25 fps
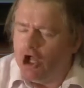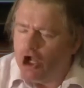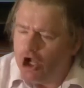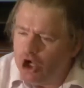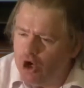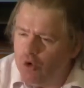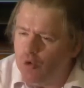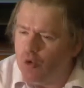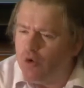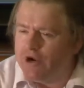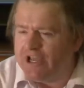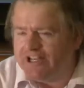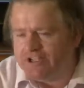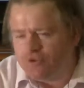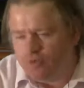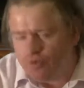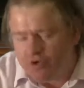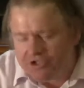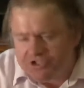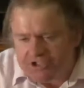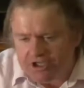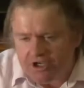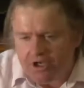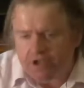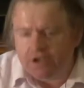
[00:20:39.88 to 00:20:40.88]
who will get a
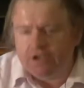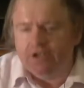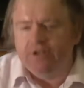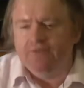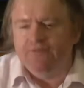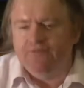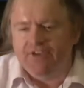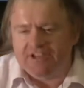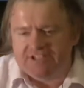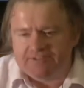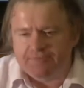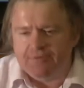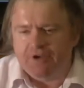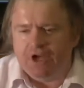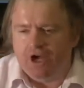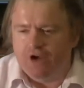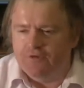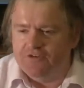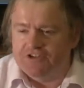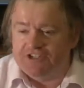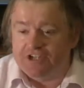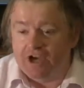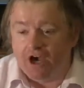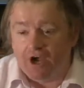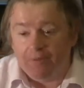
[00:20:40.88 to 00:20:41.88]
return on investment
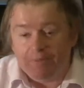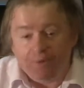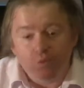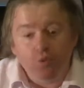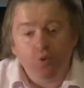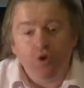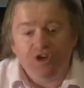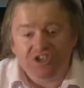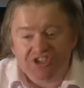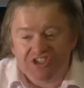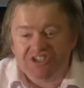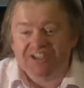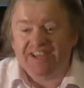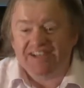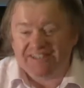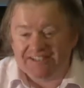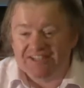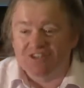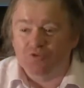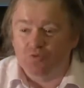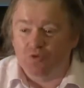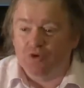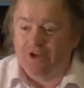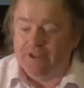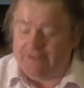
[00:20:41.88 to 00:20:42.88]
over time, and which
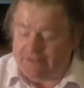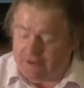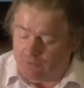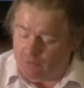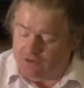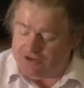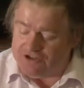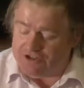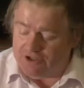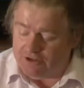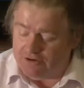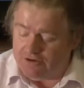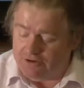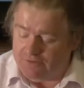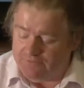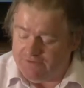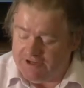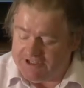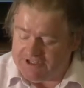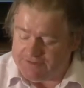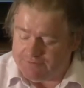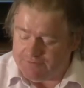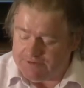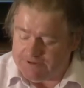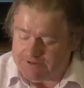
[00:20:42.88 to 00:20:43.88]
sectors will get that return on
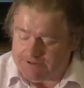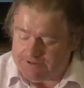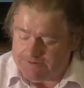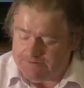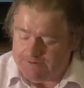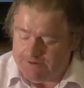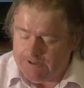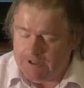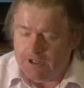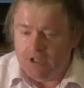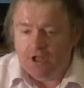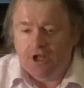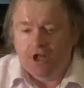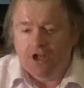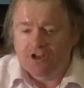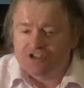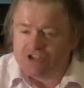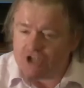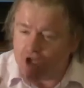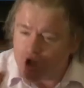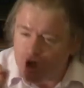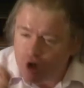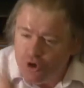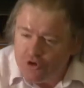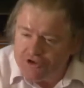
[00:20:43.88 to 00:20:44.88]
investment?
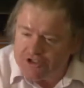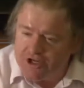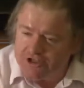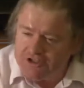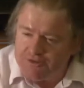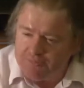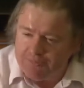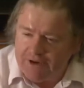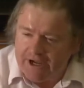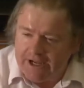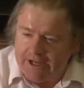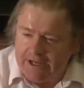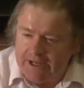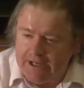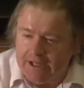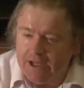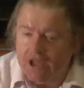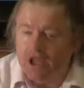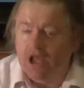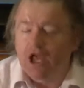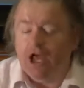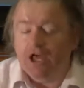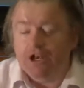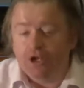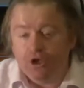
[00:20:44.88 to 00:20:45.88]
So who's going to pay
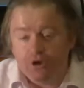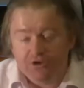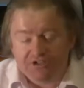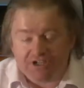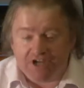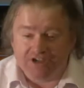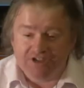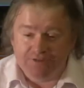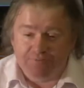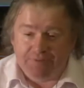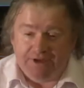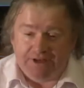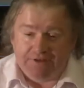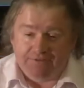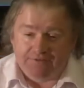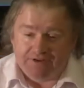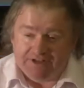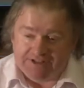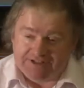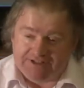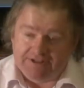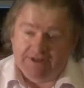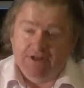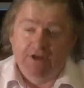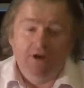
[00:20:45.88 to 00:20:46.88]
and who's going to
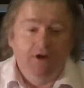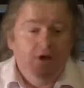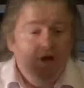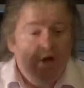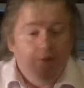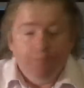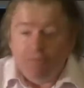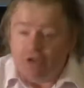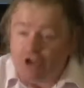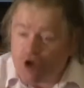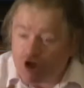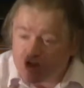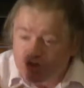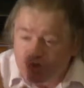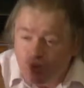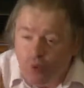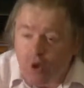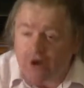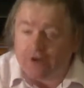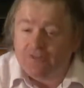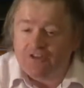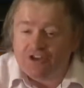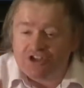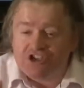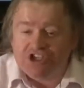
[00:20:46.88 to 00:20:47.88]
benefit? Because
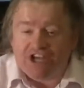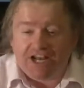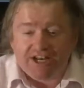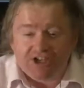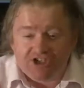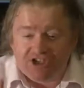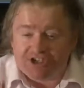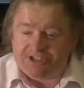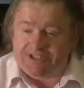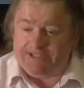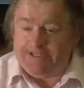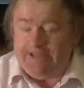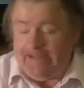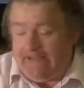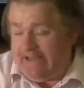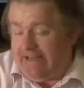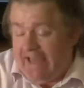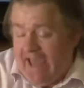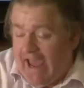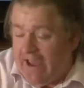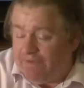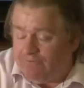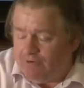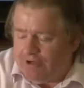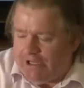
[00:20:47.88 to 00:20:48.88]
one of the challenges
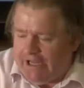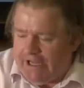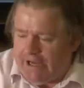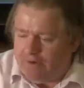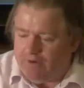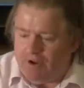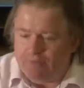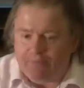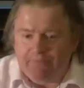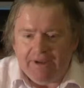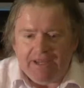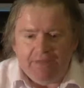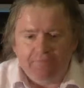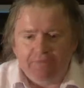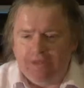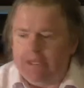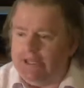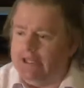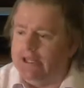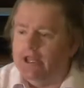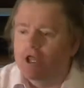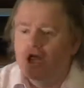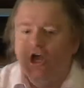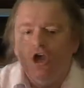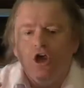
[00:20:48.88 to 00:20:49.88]
in every area may
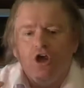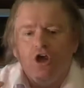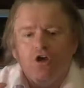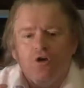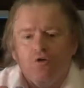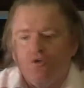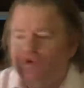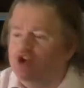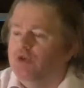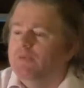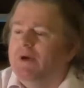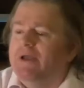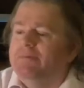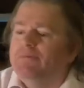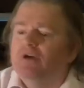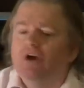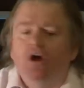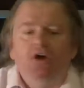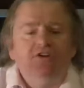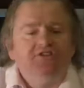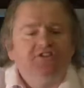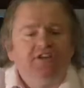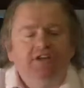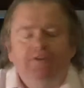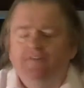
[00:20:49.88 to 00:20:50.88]
be, you may be
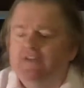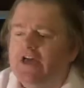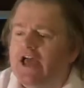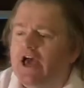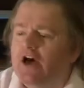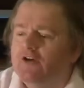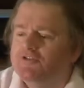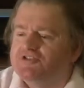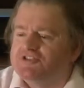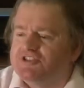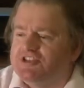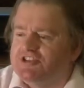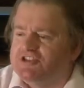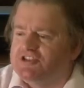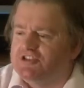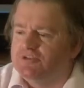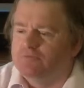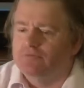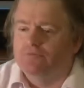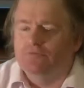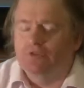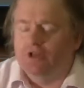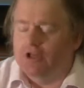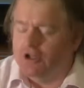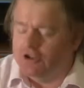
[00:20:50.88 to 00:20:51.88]
asking the health
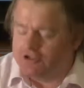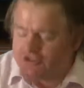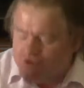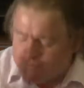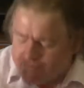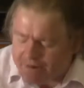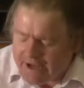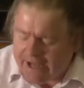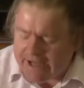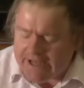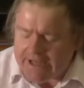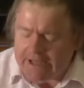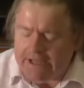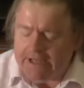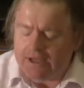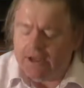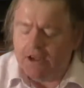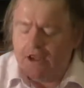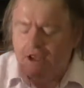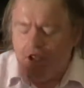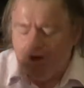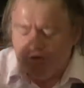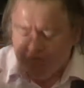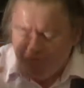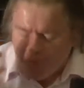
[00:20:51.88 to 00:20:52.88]
system to pay
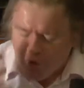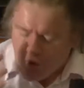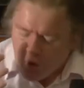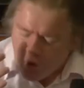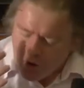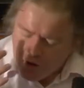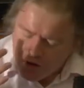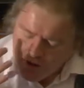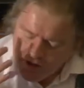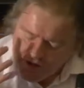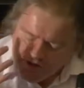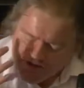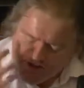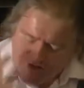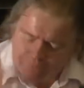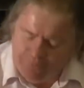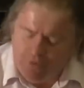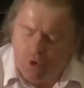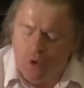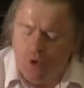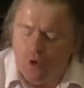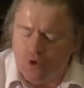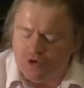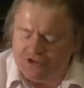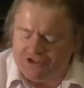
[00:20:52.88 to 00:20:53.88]
for
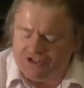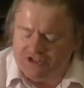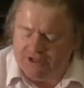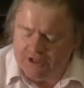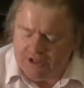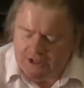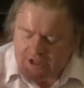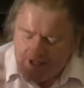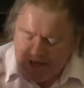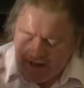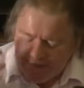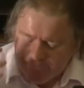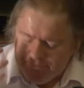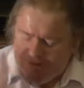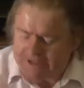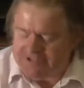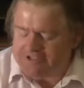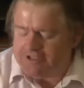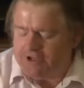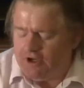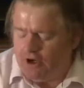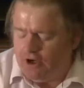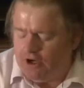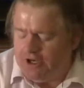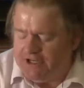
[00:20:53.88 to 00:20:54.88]
support and
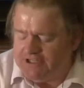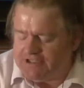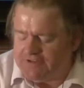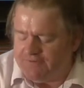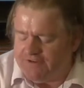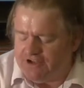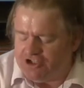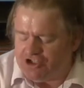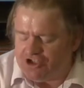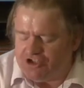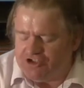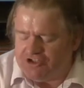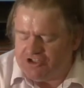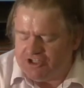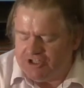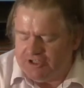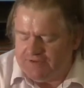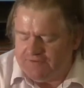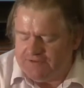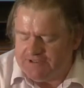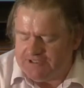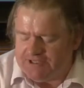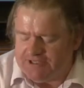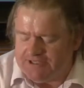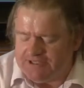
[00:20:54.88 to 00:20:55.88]
better early intervention
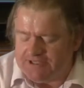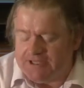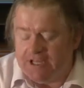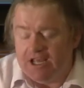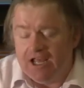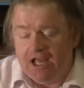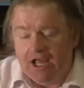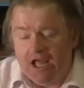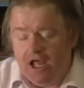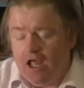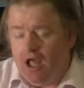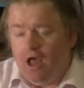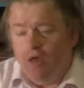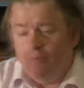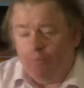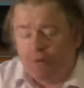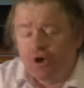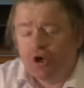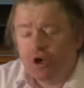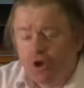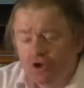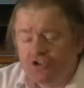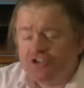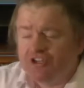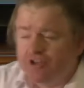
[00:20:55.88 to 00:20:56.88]
services, but
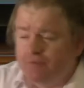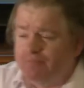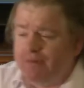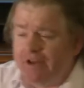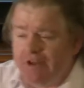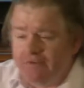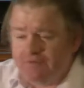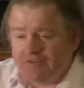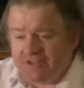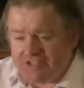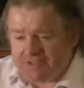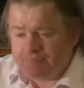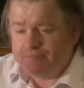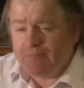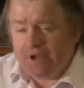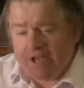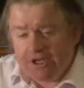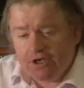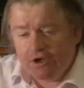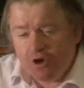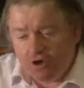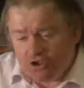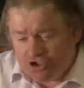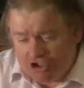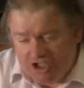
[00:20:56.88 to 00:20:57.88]
a lot of the benefits may
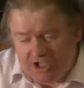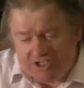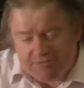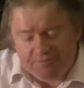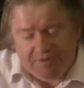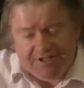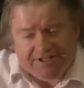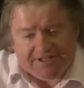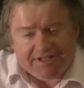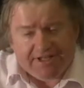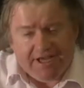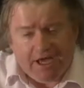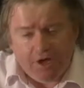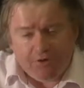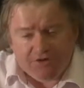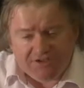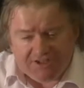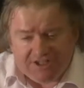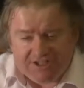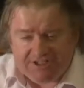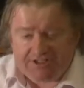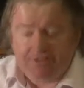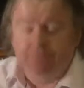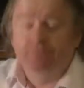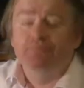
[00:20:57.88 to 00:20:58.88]
not just be to the health
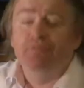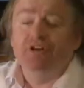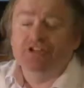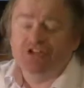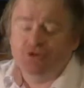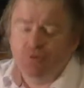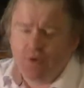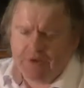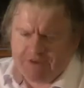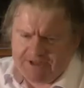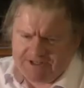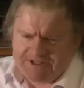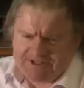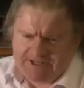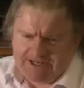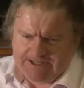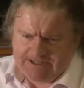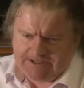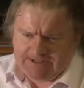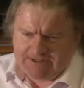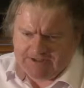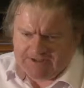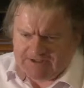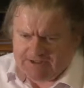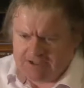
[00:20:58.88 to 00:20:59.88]
system, but to other
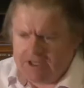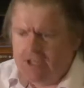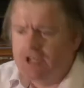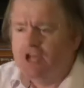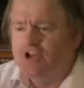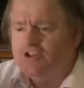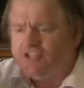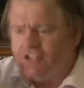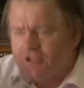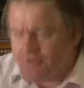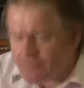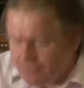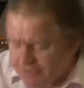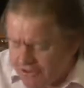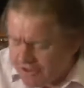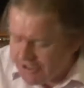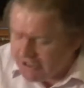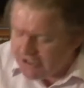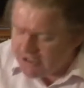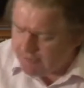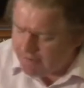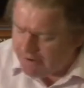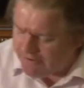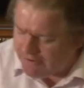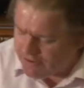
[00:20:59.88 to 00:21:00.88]
sectors. So
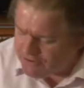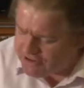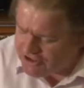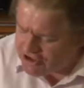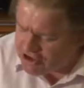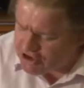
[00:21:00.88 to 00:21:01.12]
thinking about those